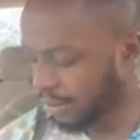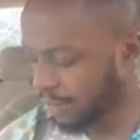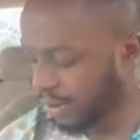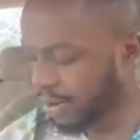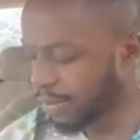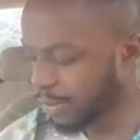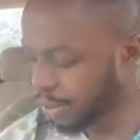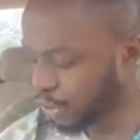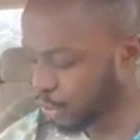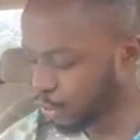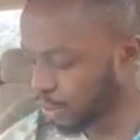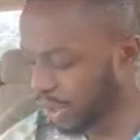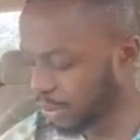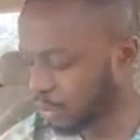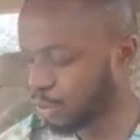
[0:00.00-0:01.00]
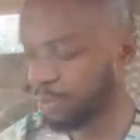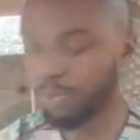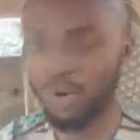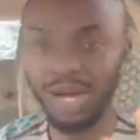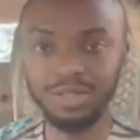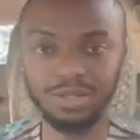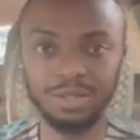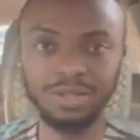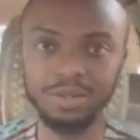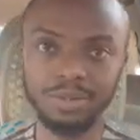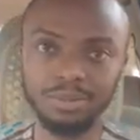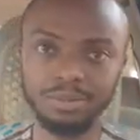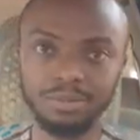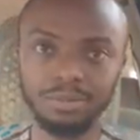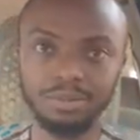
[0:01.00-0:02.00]
very much sure that you practice.
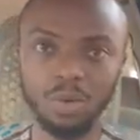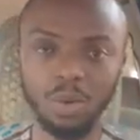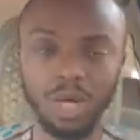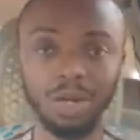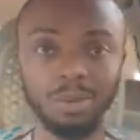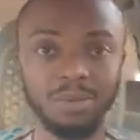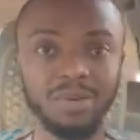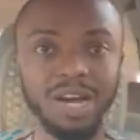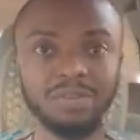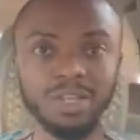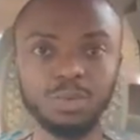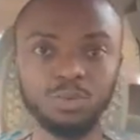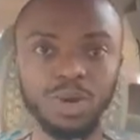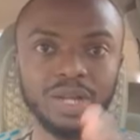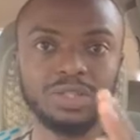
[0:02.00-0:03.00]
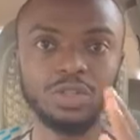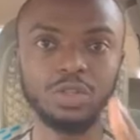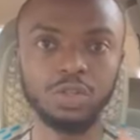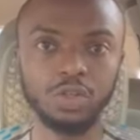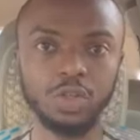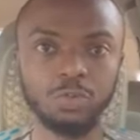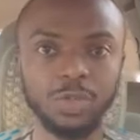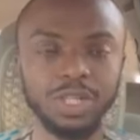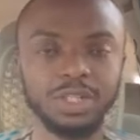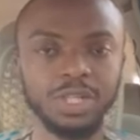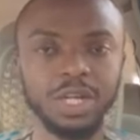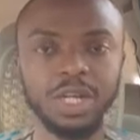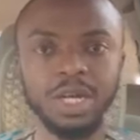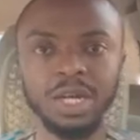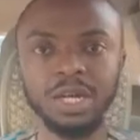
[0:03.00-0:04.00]
Okay, number five is practice your speech.
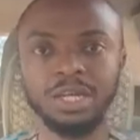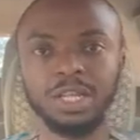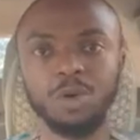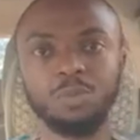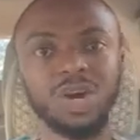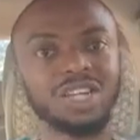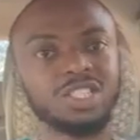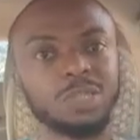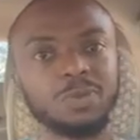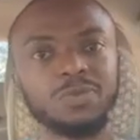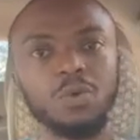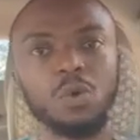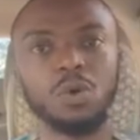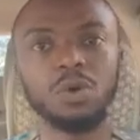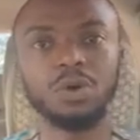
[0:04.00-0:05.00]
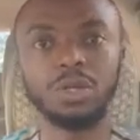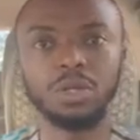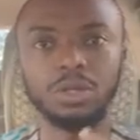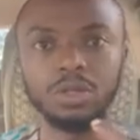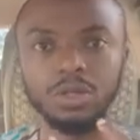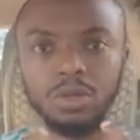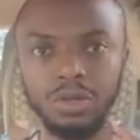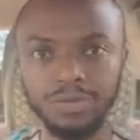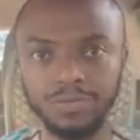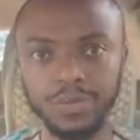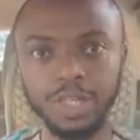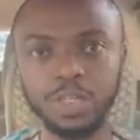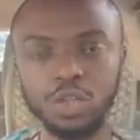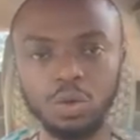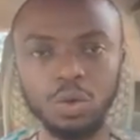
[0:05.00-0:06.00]
Now practice before your
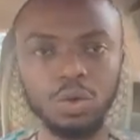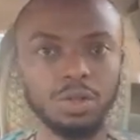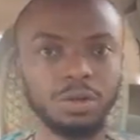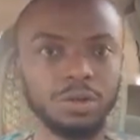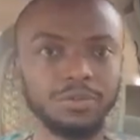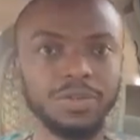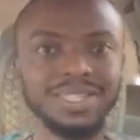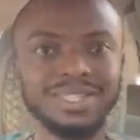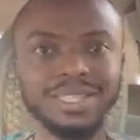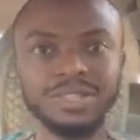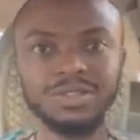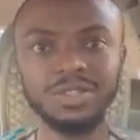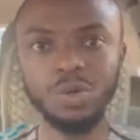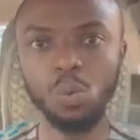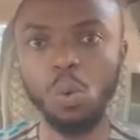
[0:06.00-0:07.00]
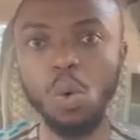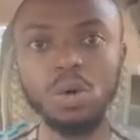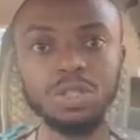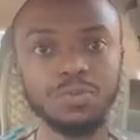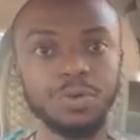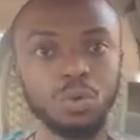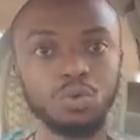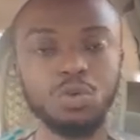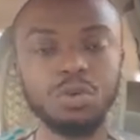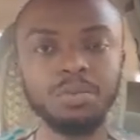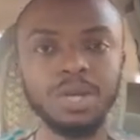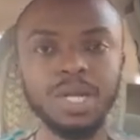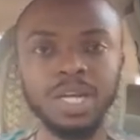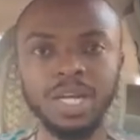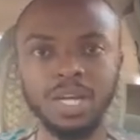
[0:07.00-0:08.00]
furniture, your fittings, the walls of your
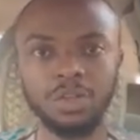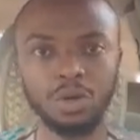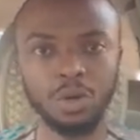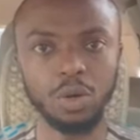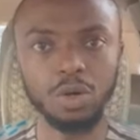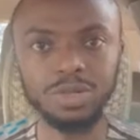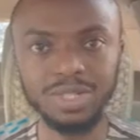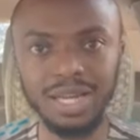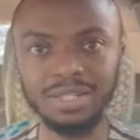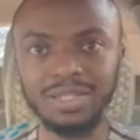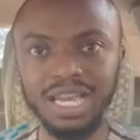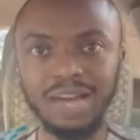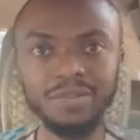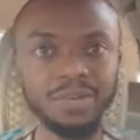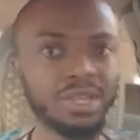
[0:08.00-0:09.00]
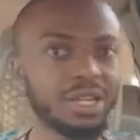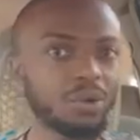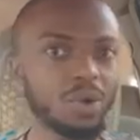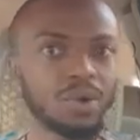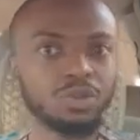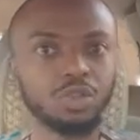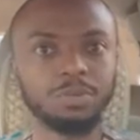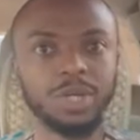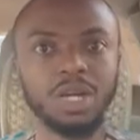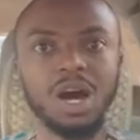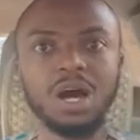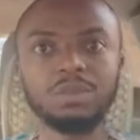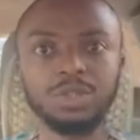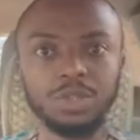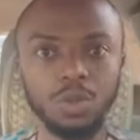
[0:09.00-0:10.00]
room, your closet, everything around you
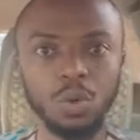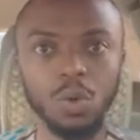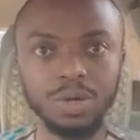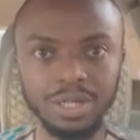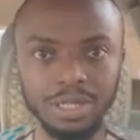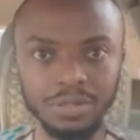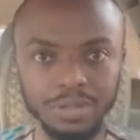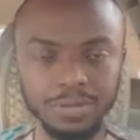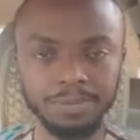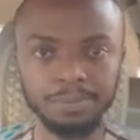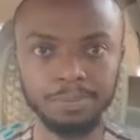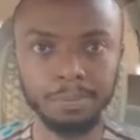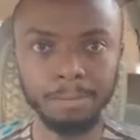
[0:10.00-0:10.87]
becomes your audience.